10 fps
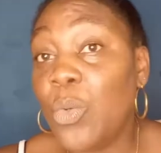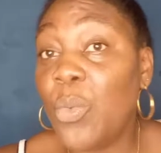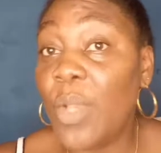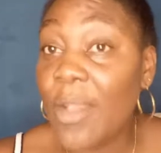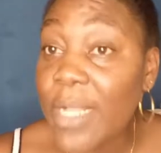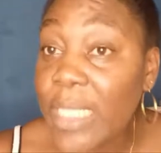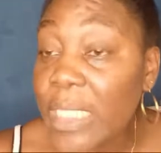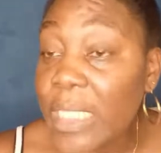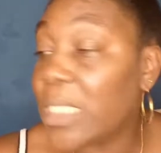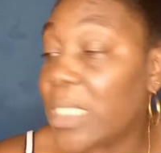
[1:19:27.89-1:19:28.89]
wearing
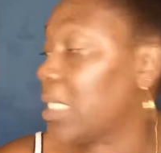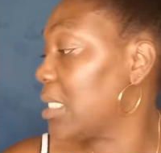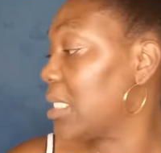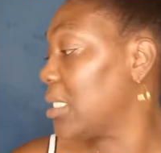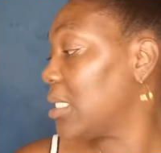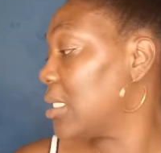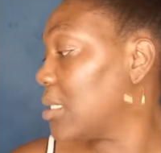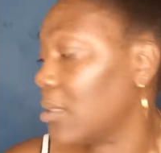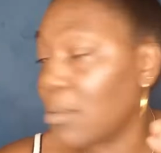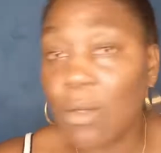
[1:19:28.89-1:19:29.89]
it?
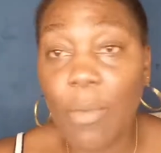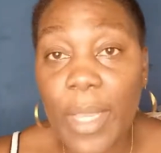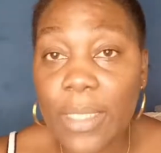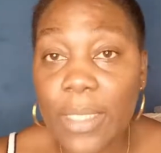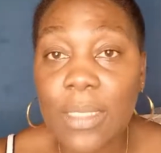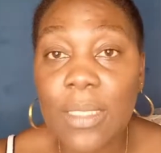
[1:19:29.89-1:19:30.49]
Comment.